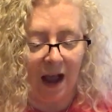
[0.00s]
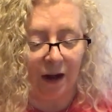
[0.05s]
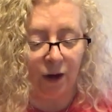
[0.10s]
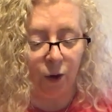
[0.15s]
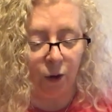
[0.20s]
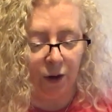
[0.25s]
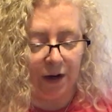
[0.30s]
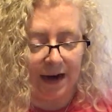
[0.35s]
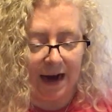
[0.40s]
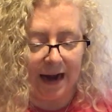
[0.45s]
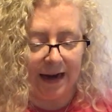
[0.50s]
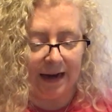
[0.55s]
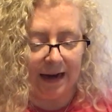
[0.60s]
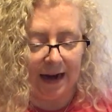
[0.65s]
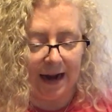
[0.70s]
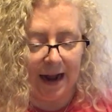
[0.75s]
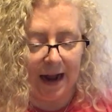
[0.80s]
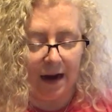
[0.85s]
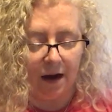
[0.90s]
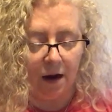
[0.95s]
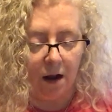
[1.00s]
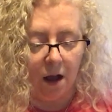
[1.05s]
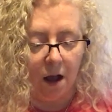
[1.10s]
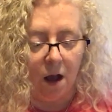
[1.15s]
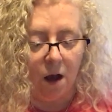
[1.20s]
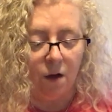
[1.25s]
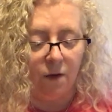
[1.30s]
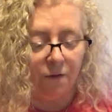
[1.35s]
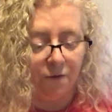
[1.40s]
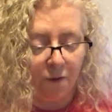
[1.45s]
power that
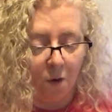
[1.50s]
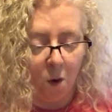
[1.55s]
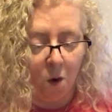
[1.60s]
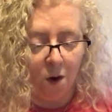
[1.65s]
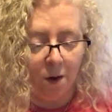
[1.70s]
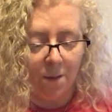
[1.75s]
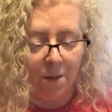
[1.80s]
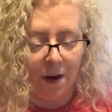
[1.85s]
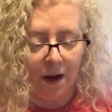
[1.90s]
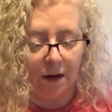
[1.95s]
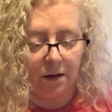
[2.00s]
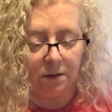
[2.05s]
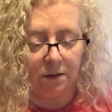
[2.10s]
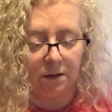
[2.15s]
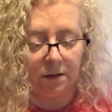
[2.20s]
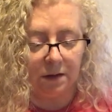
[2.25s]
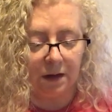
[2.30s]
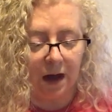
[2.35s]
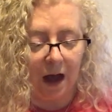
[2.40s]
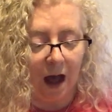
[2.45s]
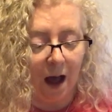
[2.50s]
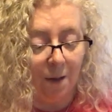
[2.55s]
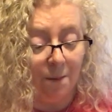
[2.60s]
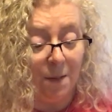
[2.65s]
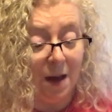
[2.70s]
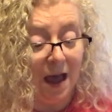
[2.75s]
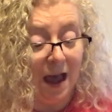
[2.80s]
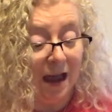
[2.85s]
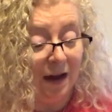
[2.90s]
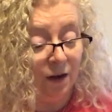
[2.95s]
created it.
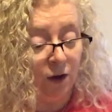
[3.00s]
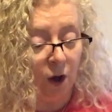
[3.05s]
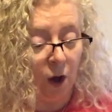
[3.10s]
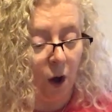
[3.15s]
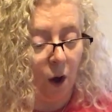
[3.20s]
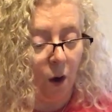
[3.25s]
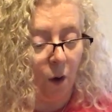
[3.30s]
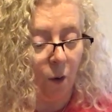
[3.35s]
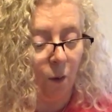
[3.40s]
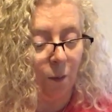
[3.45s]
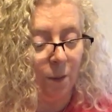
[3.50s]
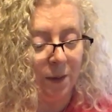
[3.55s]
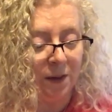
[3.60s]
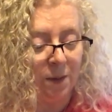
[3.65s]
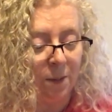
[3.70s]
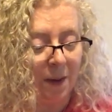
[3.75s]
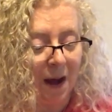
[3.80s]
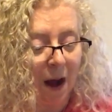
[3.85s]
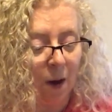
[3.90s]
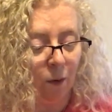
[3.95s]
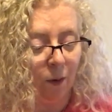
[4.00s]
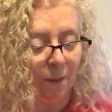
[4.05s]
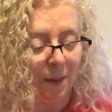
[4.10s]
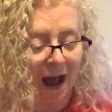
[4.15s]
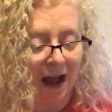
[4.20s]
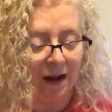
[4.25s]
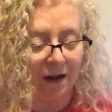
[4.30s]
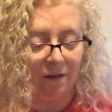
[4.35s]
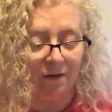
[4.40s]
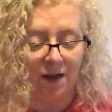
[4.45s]
Forms come and
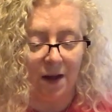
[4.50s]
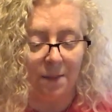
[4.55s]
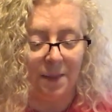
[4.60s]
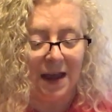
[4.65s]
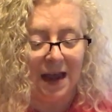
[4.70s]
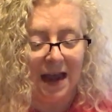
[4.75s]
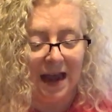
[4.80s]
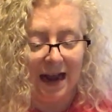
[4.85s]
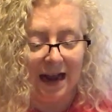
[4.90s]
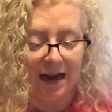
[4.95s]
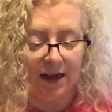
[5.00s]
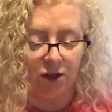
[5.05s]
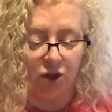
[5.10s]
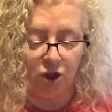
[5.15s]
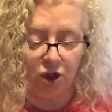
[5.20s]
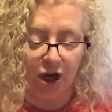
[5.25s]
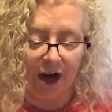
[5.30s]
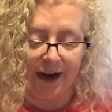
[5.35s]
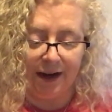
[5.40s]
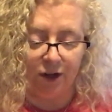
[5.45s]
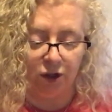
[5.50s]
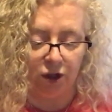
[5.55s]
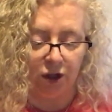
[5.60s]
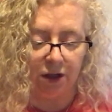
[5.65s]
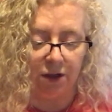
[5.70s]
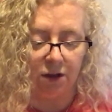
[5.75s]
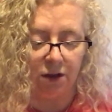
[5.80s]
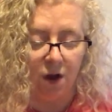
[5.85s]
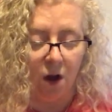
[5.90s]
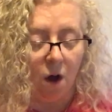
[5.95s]
go, but the power back of them
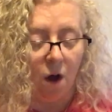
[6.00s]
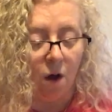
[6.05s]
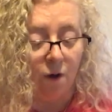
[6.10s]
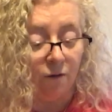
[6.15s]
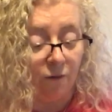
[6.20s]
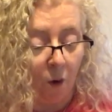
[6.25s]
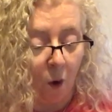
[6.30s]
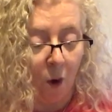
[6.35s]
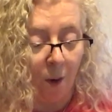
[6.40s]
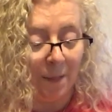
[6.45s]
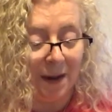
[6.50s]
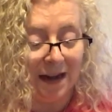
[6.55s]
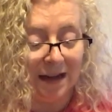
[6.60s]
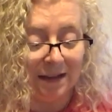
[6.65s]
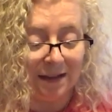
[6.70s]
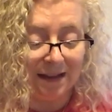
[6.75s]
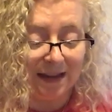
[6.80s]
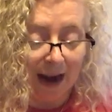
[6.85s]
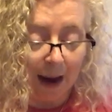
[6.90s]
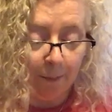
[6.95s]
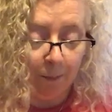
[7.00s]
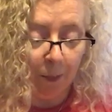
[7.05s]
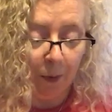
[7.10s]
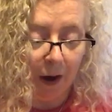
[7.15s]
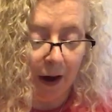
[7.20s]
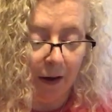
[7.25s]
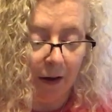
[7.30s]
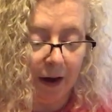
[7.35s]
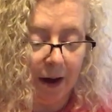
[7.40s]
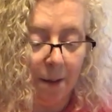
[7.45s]
is changeless.
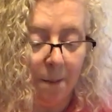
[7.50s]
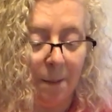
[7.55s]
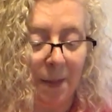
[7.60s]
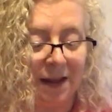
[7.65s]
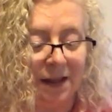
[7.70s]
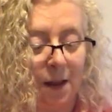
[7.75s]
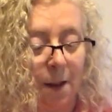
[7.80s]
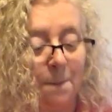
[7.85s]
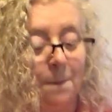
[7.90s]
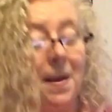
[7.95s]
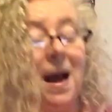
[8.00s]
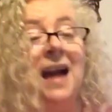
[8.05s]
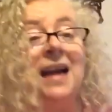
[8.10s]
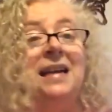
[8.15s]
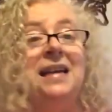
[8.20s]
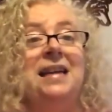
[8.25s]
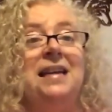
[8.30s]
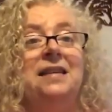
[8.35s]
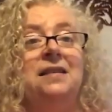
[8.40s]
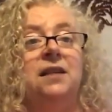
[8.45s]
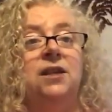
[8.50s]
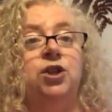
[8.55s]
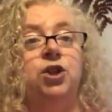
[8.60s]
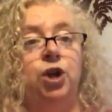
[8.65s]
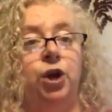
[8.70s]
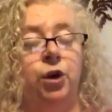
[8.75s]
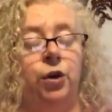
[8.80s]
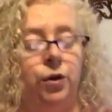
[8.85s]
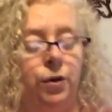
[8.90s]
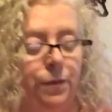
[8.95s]
Form is temporary, but
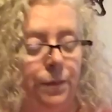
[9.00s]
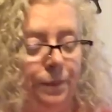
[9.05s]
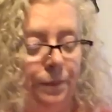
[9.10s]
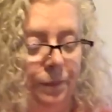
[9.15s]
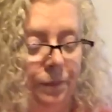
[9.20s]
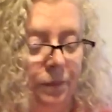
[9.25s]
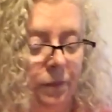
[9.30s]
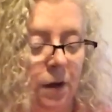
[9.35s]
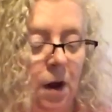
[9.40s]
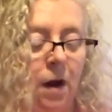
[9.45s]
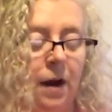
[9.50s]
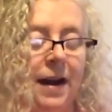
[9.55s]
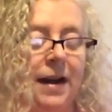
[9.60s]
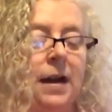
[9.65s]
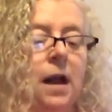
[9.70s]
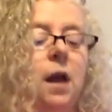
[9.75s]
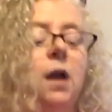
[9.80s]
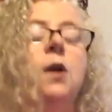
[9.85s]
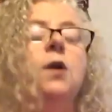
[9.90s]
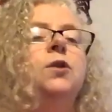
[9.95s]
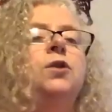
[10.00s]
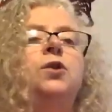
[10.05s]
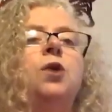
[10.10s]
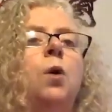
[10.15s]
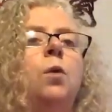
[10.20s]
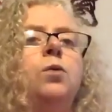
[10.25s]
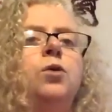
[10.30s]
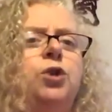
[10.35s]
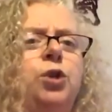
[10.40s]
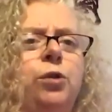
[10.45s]
the mind is eternal.
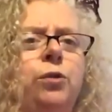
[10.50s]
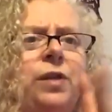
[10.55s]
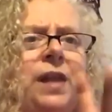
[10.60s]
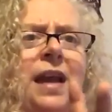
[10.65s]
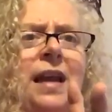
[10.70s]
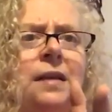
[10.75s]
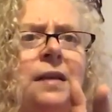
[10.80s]
All right.